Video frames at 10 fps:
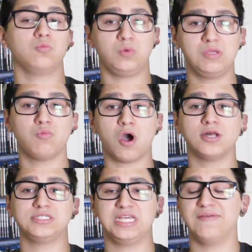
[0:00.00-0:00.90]

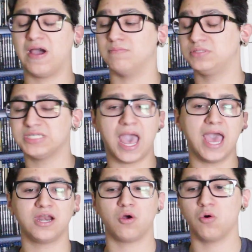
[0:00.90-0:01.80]
rewatch if I'm
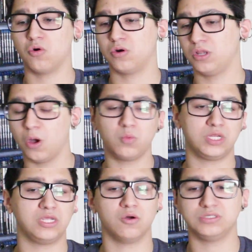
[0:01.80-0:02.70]
sad or
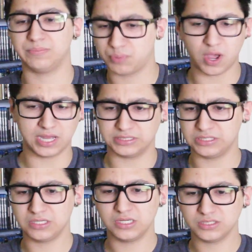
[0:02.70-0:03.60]
lonely or depressed.
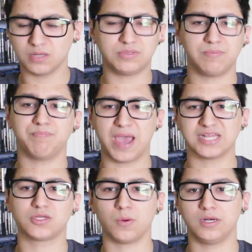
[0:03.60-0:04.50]
Something
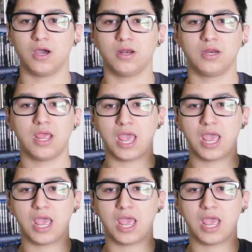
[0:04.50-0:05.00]
bad going on.